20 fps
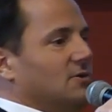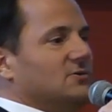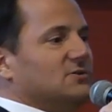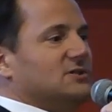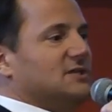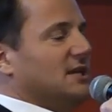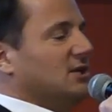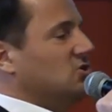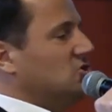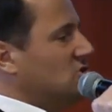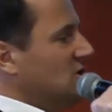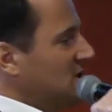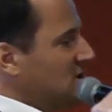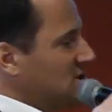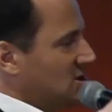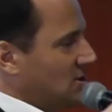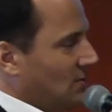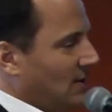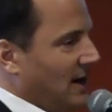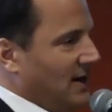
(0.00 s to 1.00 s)
say
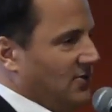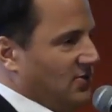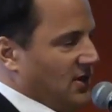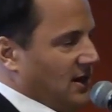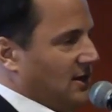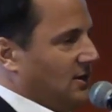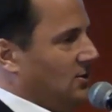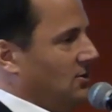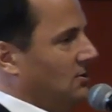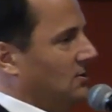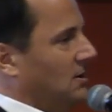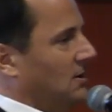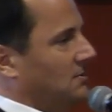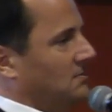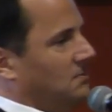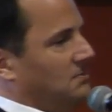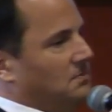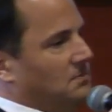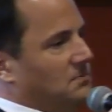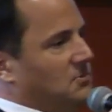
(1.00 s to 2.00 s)
just the right thing.
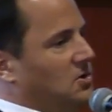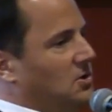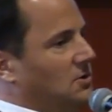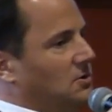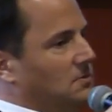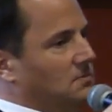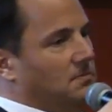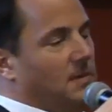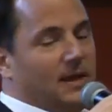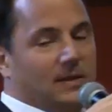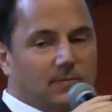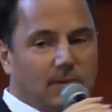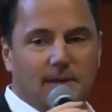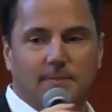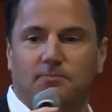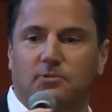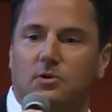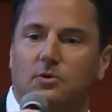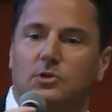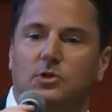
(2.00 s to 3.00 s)
You'd make
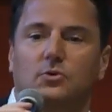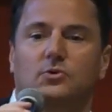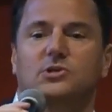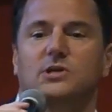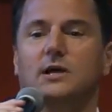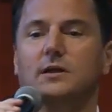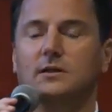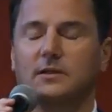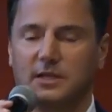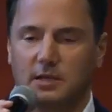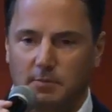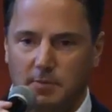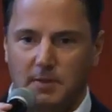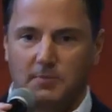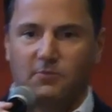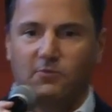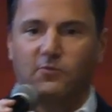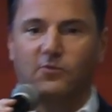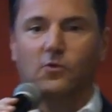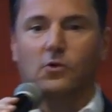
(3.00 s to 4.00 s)
people, you were talking a little bit
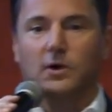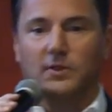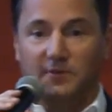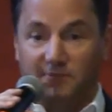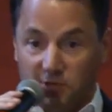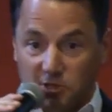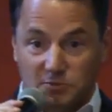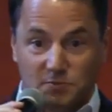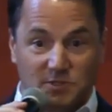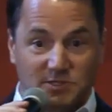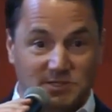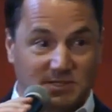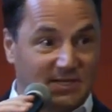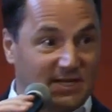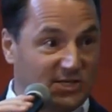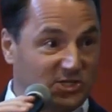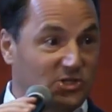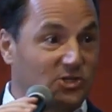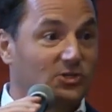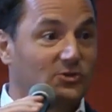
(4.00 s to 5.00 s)
before, in the first
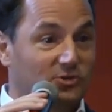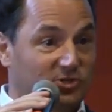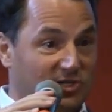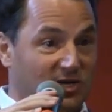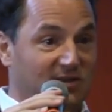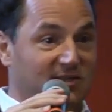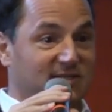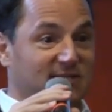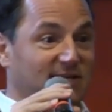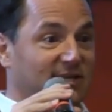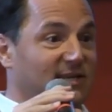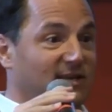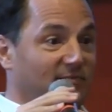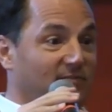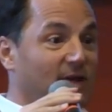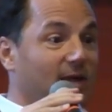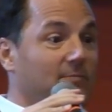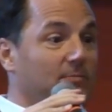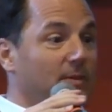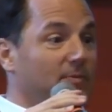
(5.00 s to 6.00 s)
presentation you saw this idea of
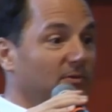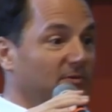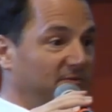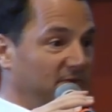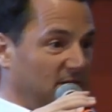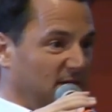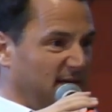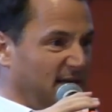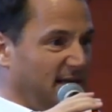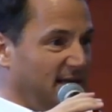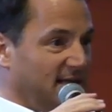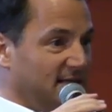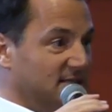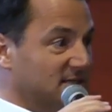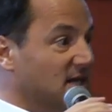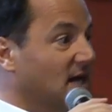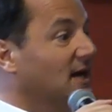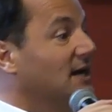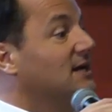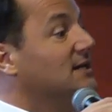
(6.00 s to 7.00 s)
making people feel at
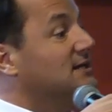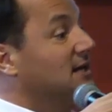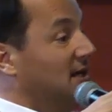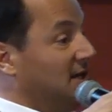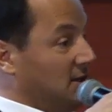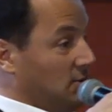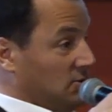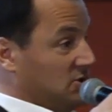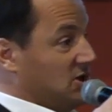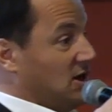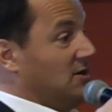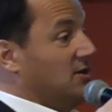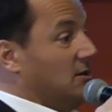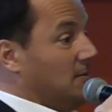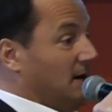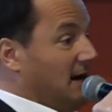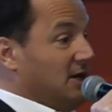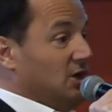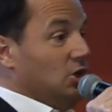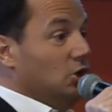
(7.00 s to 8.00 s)
ease, telling you what's on their
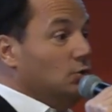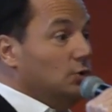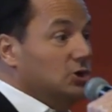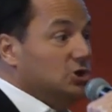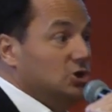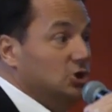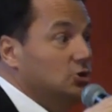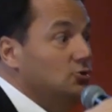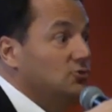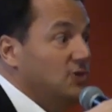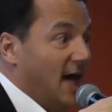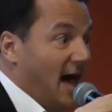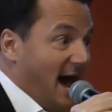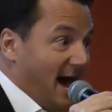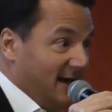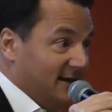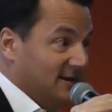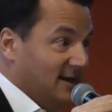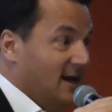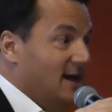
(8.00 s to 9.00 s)
mind. You would do
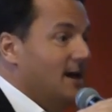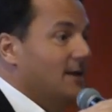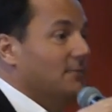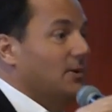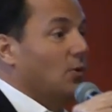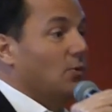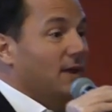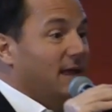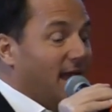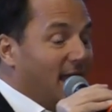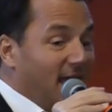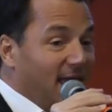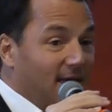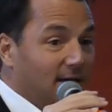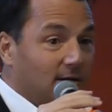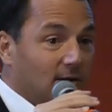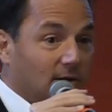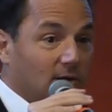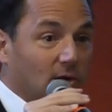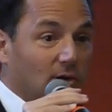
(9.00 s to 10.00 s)
that, but we
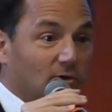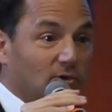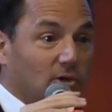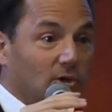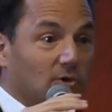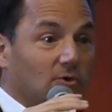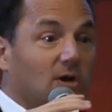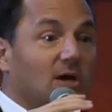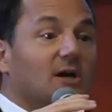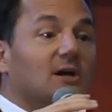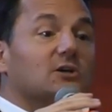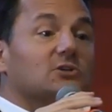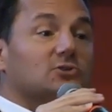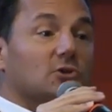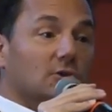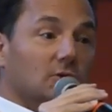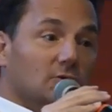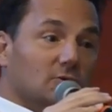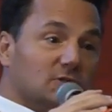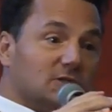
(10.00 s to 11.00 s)
can't clone you.
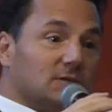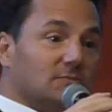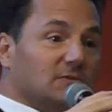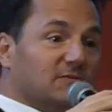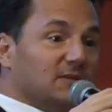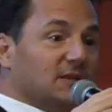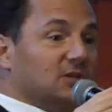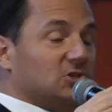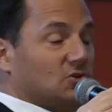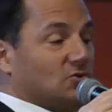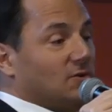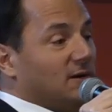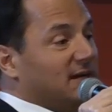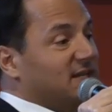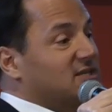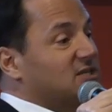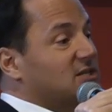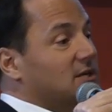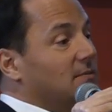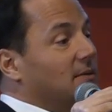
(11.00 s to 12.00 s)
So use some of these
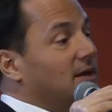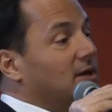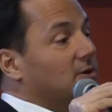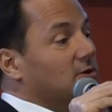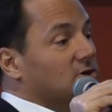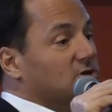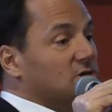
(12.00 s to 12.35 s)
tricks to make your